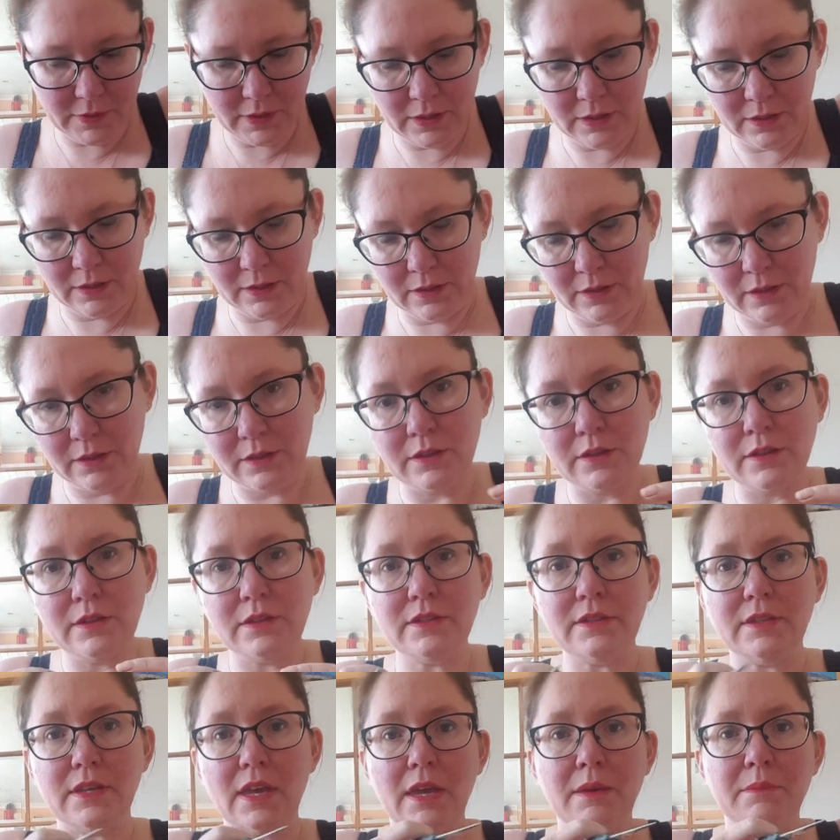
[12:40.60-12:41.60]
I'm going to do the
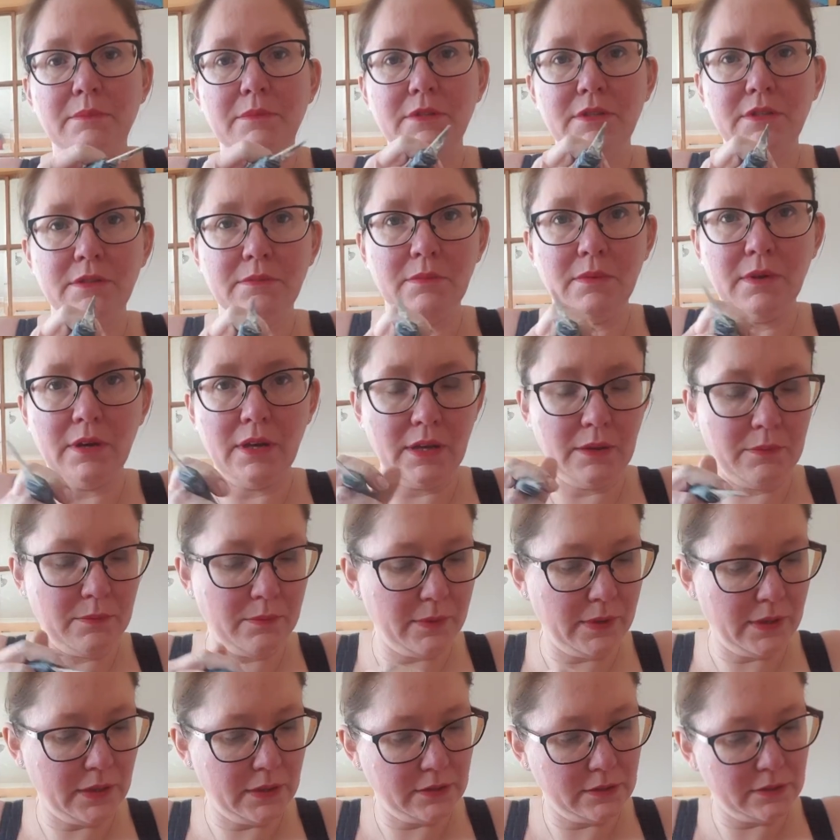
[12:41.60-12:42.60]
same to my
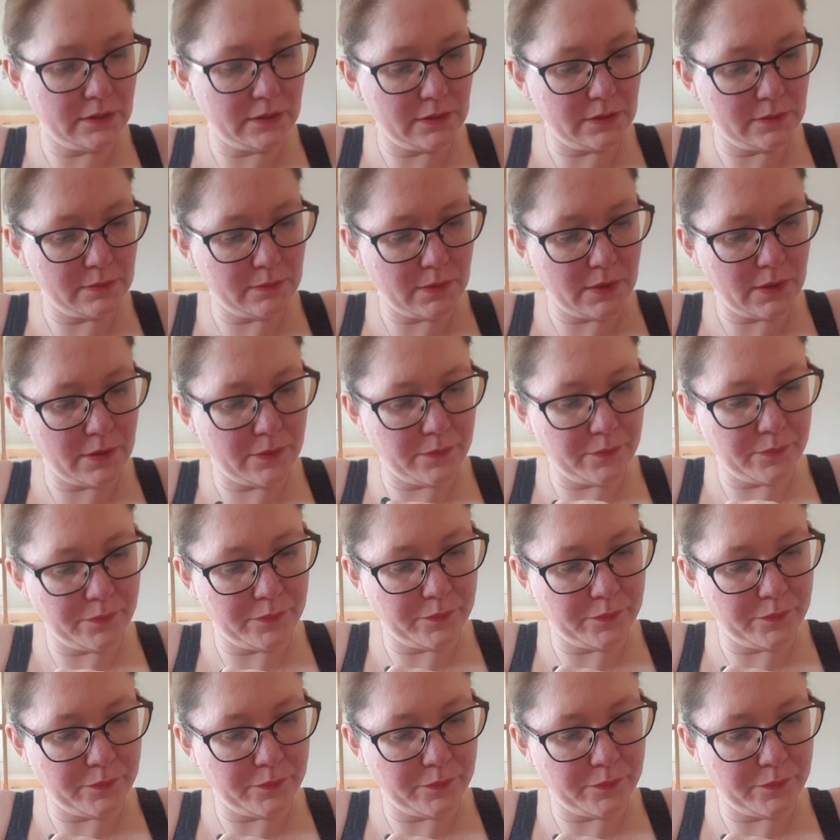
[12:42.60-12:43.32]
wings as well.